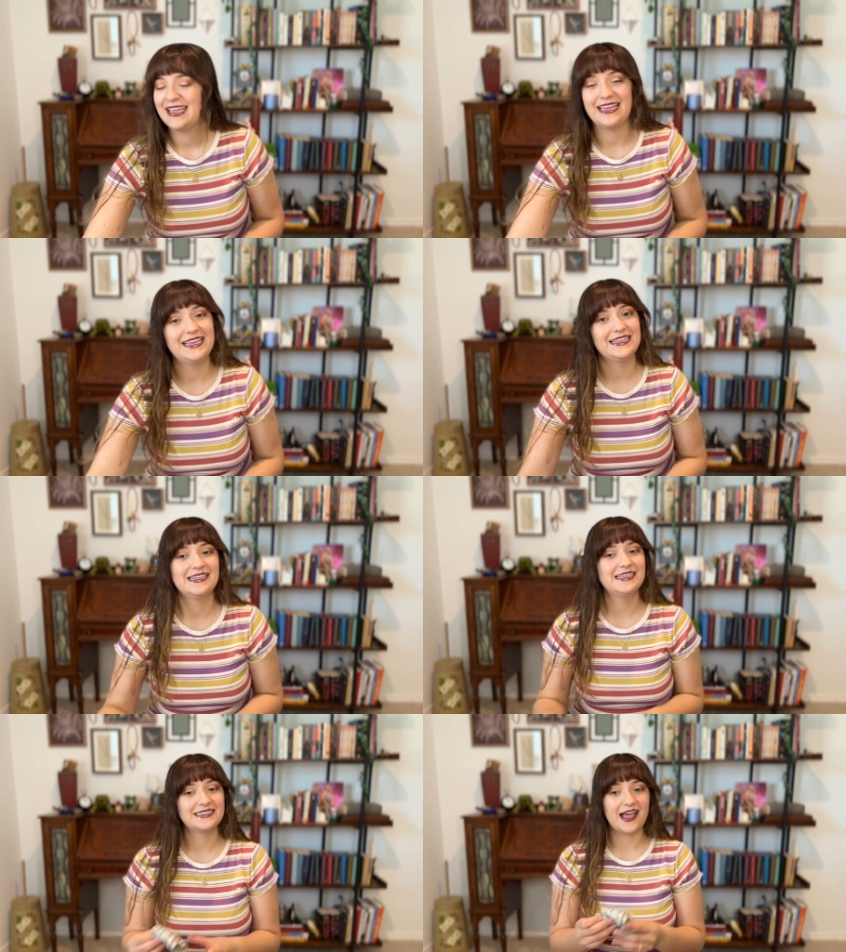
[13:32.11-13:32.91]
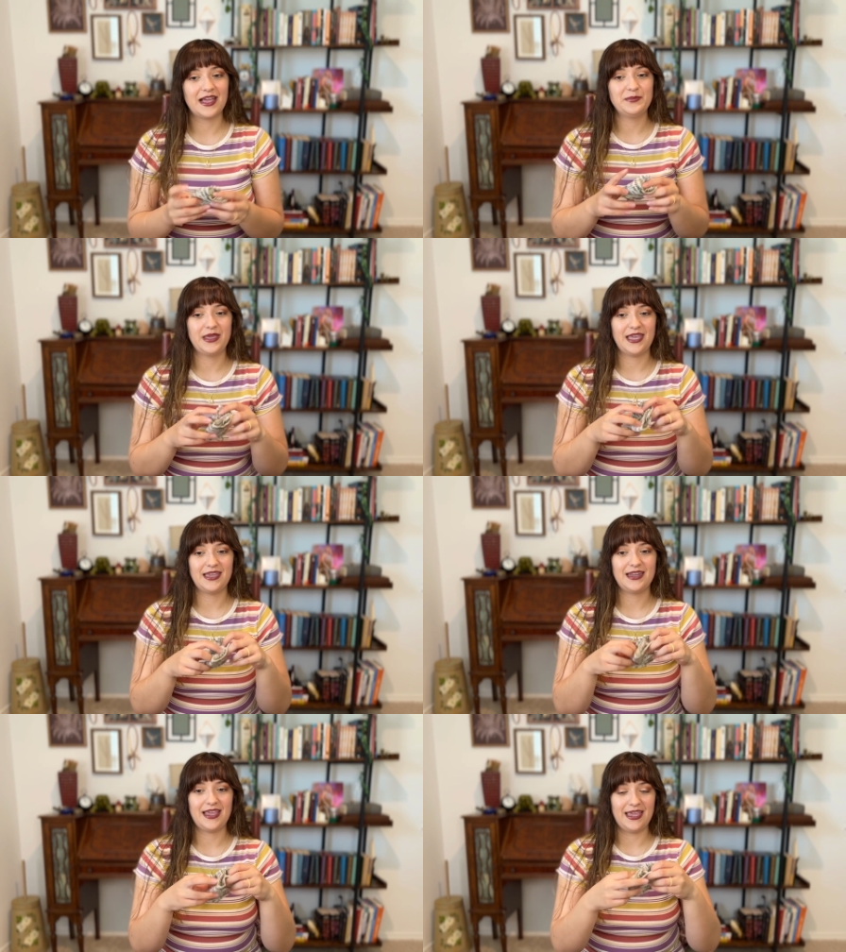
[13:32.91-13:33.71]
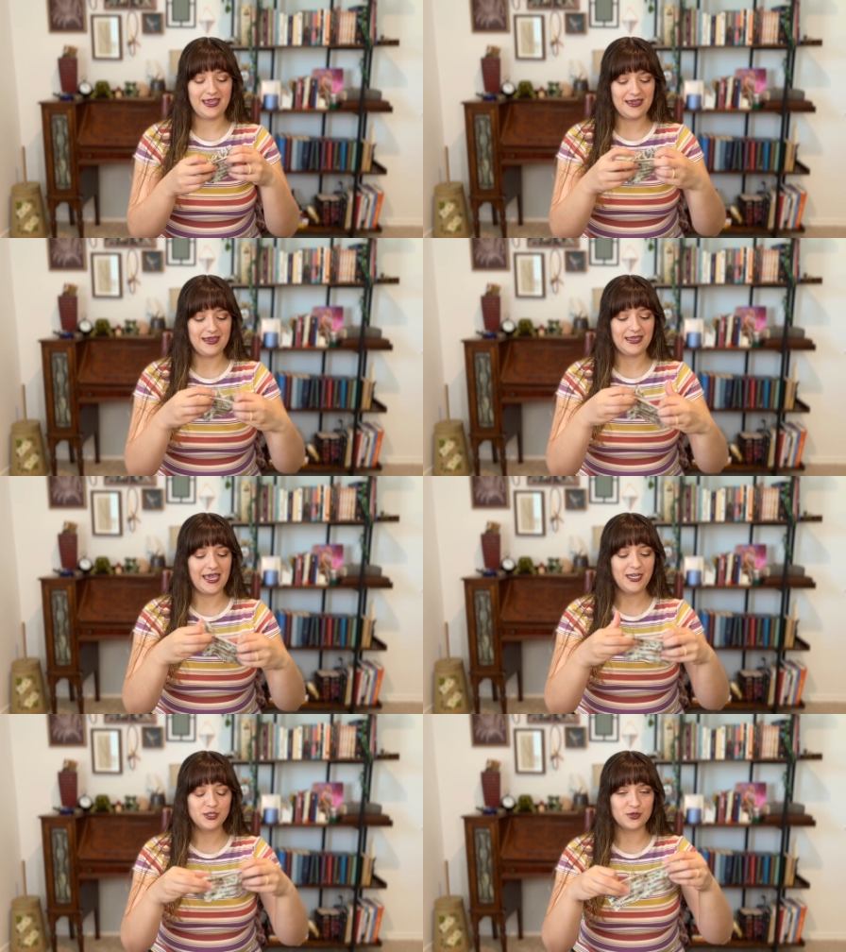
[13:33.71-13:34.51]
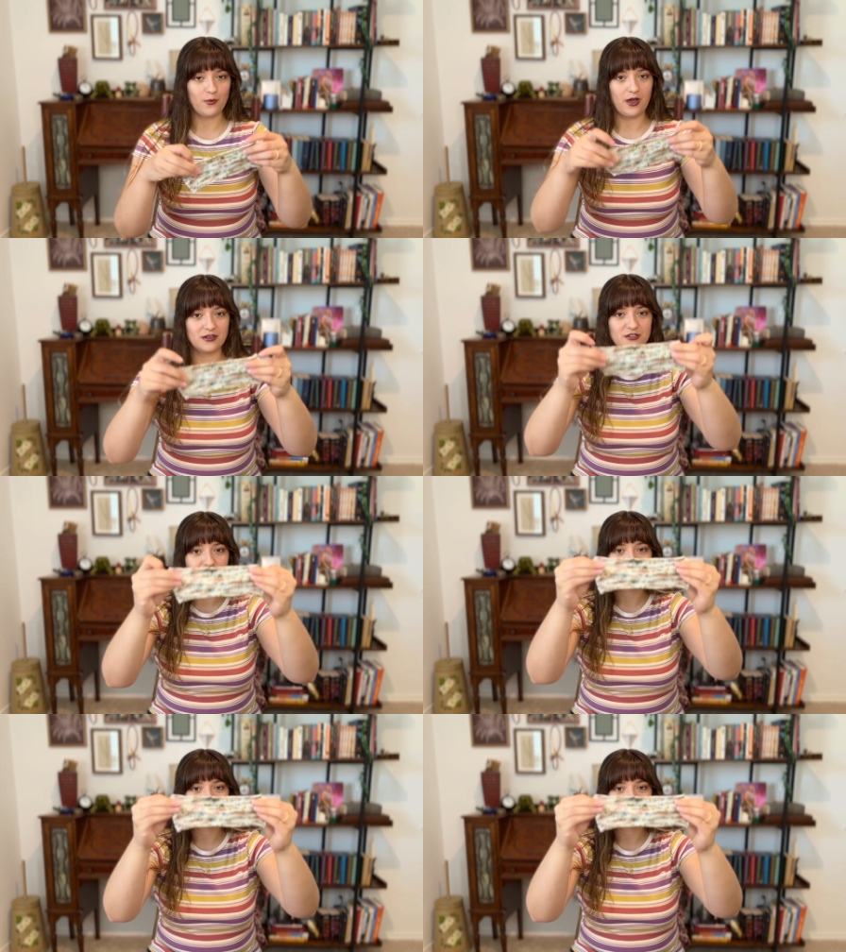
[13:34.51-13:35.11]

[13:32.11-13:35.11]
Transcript: is I made a gauge swatch.